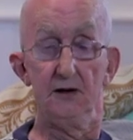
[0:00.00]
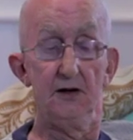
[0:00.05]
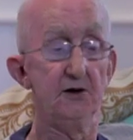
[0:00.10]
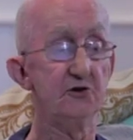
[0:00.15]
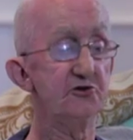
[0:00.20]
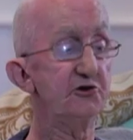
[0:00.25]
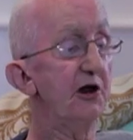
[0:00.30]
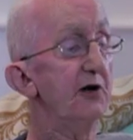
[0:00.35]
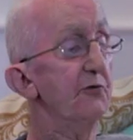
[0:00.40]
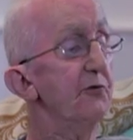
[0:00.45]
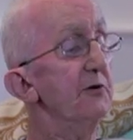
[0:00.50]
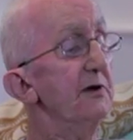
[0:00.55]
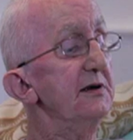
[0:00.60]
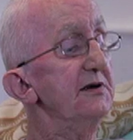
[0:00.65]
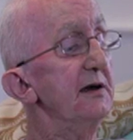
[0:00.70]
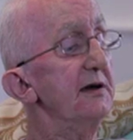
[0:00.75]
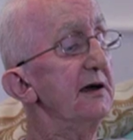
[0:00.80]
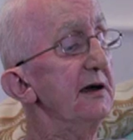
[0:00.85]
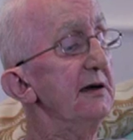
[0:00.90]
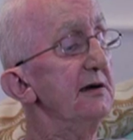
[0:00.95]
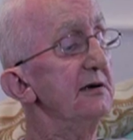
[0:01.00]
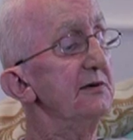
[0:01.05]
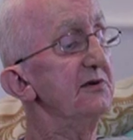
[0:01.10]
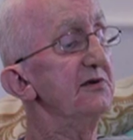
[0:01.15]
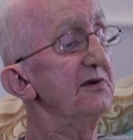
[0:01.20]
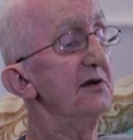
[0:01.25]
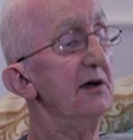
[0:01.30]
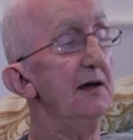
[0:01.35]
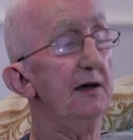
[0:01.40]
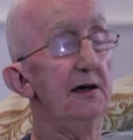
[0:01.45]
Geoffrey Dickens
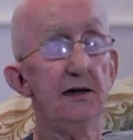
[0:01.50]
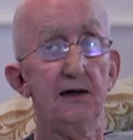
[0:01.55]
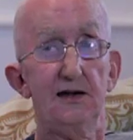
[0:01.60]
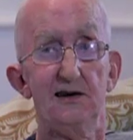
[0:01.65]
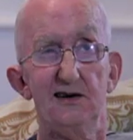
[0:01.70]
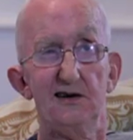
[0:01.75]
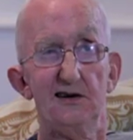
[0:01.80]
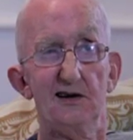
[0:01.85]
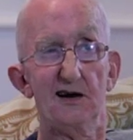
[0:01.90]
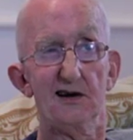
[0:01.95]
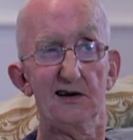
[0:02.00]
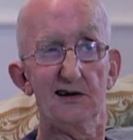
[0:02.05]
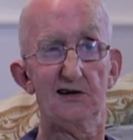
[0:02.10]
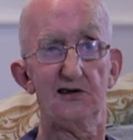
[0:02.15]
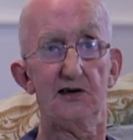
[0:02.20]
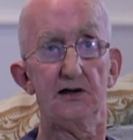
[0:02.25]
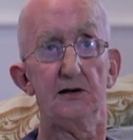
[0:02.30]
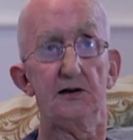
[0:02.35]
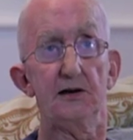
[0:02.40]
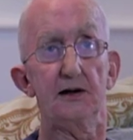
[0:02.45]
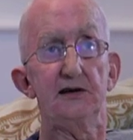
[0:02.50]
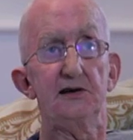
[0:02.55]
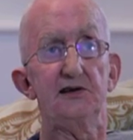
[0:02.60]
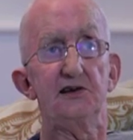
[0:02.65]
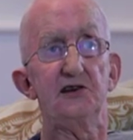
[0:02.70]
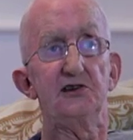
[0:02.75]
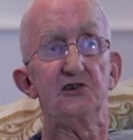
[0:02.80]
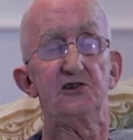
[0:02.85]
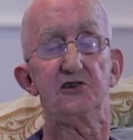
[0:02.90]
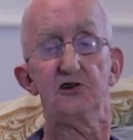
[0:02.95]
in
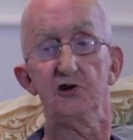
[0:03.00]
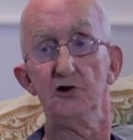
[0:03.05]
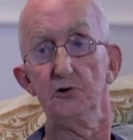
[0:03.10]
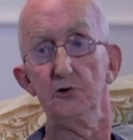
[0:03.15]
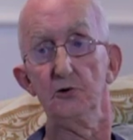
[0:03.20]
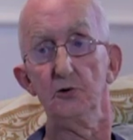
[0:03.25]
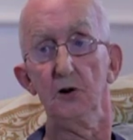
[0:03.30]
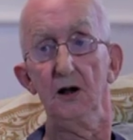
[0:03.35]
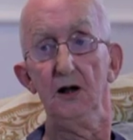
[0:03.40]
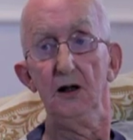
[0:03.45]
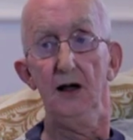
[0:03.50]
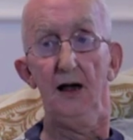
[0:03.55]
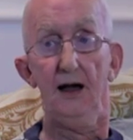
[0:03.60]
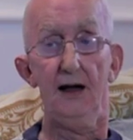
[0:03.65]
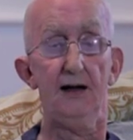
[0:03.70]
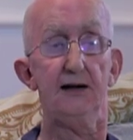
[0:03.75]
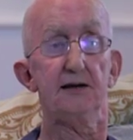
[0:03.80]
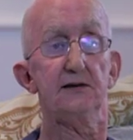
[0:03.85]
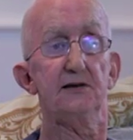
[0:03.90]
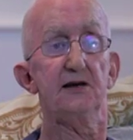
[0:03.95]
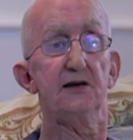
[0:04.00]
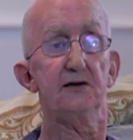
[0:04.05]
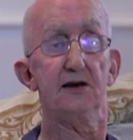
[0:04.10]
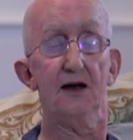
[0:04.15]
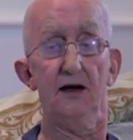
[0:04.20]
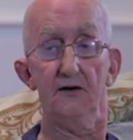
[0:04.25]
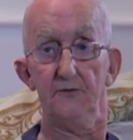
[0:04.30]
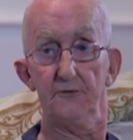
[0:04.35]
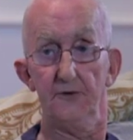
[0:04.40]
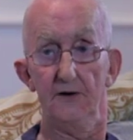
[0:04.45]
1982 handed
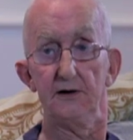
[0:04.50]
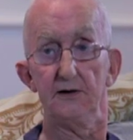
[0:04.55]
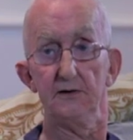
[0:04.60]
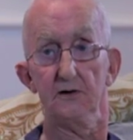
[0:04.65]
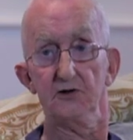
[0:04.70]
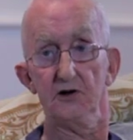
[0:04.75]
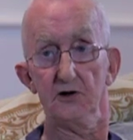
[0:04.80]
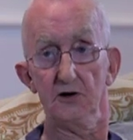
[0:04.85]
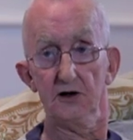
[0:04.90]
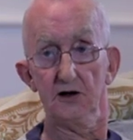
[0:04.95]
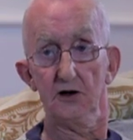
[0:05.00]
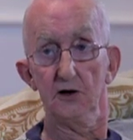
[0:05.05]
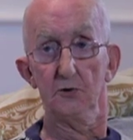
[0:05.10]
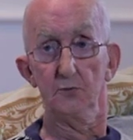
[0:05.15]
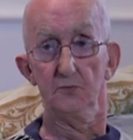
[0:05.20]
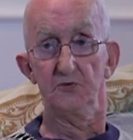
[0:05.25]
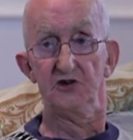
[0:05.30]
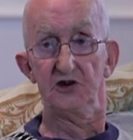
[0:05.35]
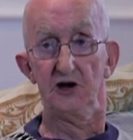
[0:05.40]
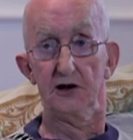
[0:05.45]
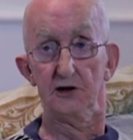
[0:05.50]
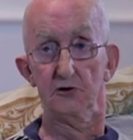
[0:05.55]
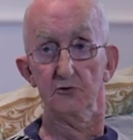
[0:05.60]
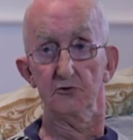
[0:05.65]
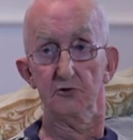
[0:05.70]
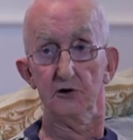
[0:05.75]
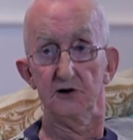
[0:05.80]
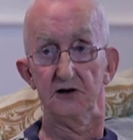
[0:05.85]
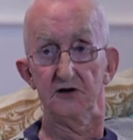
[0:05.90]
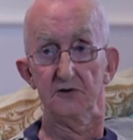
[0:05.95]
that file to the Home
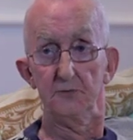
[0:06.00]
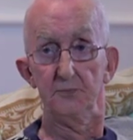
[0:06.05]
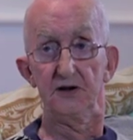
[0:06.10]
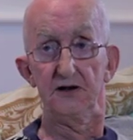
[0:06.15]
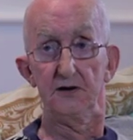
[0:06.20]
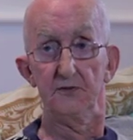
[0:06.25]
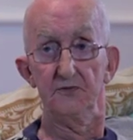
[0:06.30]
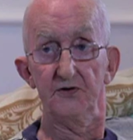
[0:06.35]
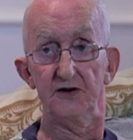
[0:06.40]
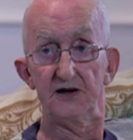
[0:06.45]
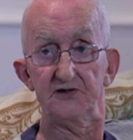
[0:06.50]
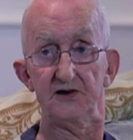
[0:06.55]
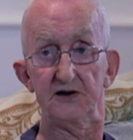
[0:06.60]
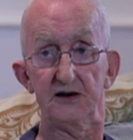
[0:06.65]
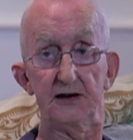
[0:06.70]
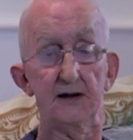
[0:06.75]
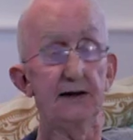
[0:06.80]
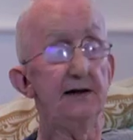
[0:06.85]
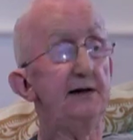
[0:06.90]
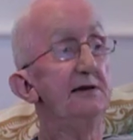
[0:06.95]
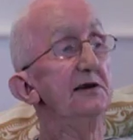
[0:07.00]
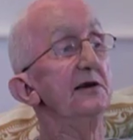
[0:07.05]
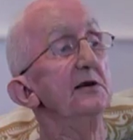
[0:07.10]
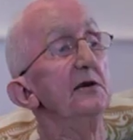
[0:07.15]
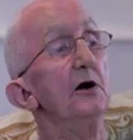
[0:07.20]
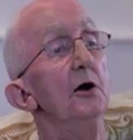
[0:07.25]
Secretary to be investigated.